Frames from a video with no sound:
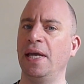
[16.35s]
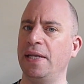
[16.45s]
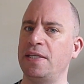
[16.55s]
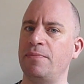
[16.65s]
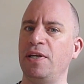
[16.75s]

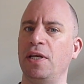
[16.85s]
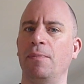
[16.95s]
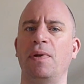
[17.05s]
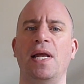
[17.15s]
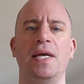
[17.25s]

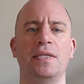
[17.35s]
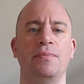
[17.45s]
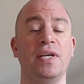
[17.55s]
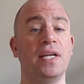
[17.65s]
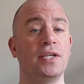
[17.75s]
intermediate players and
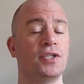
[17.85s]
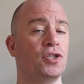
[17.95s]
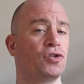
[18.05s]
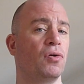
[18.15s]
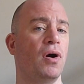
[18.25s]
beginners can
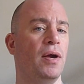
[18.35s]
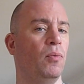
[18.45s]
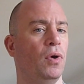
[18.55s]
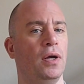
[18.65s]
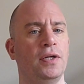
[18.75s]
try and
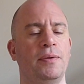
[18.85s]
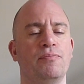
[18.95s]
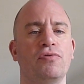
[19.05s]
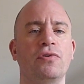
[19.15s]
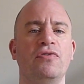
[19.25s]
work on
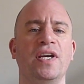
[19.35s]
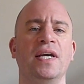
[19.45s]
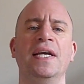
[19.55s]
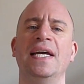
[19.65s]
improving